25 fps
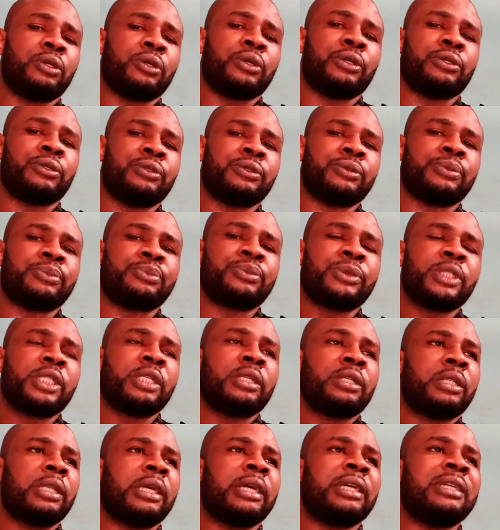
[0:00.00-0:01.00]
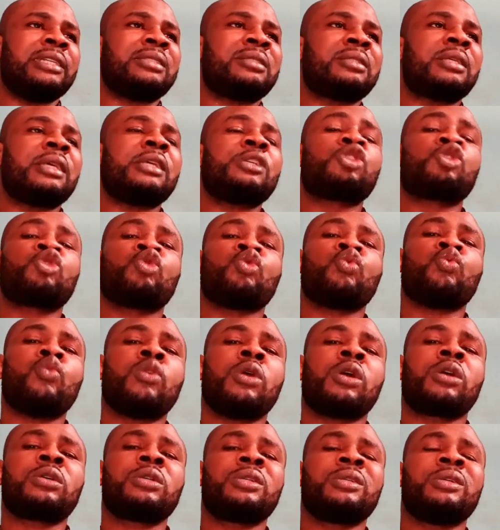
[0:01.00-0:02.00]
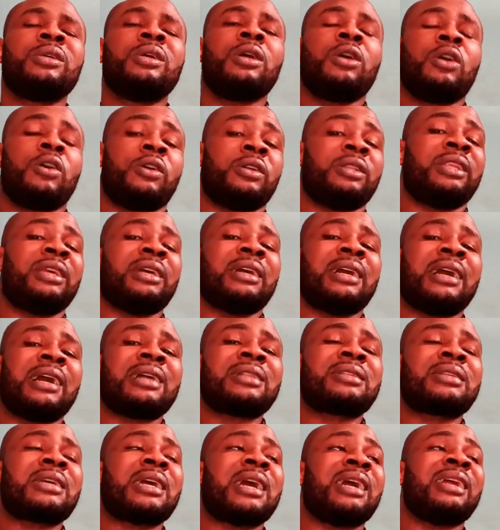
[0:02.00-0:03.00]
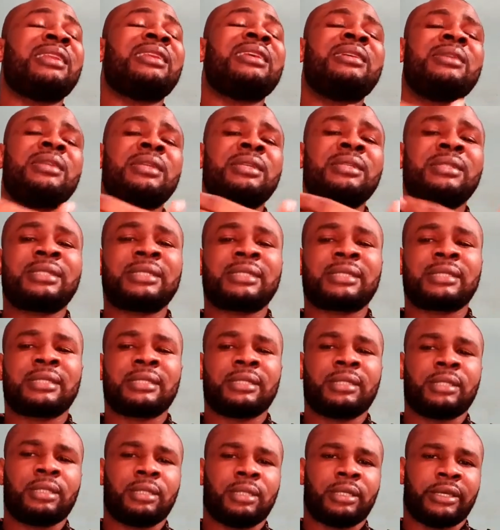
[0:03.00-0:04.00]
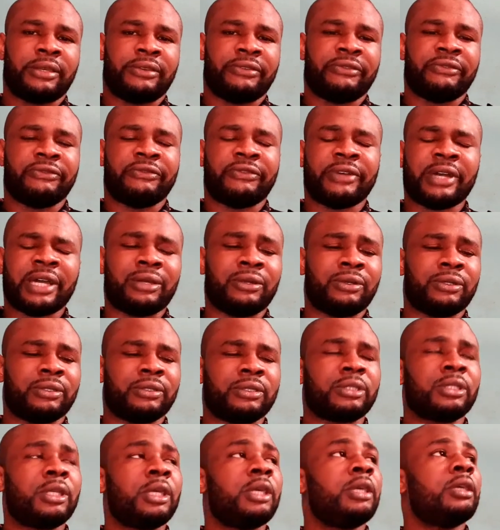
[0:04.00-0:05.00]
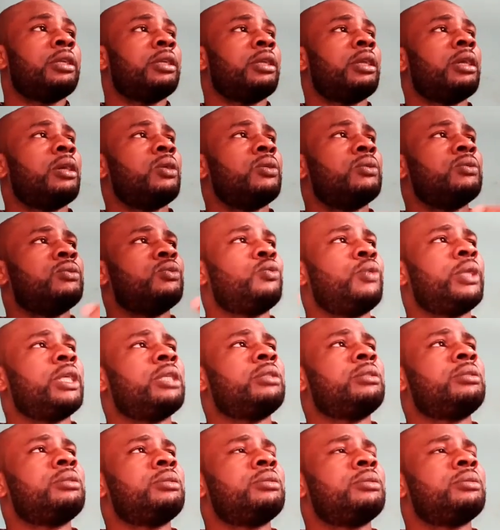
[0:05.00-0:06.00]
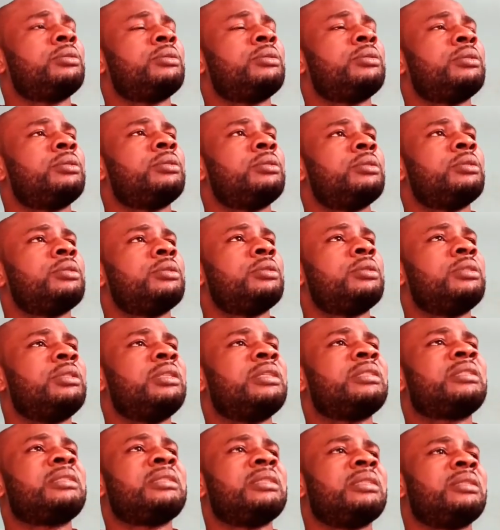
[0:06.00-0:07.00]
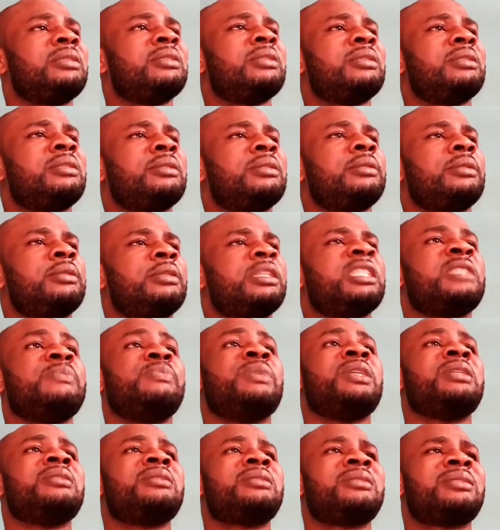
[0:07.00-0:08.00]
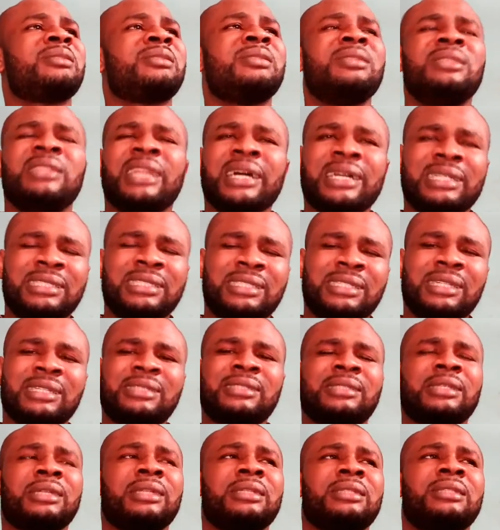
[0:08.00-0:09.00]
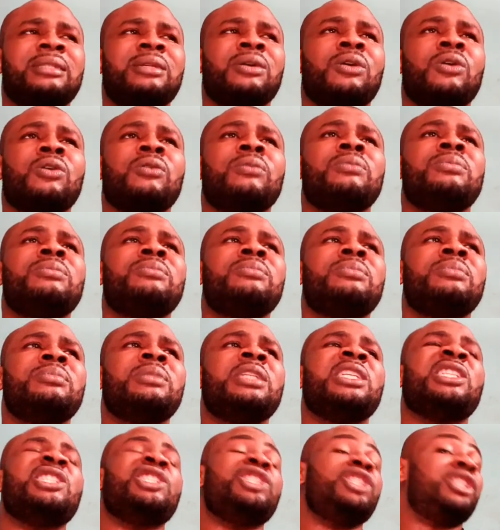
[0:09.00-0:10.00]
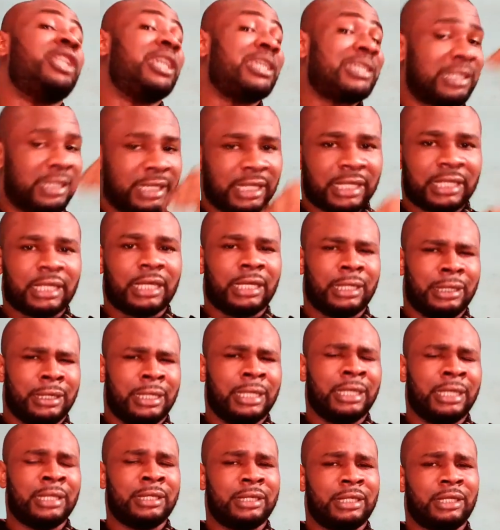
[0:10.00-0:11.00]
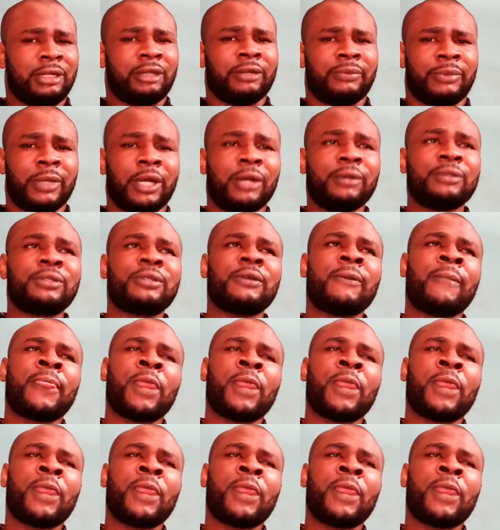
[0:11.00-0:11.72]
oil, now it tends to work on the heart and its environs. Now, when this is being digested or ingested, thereabouts,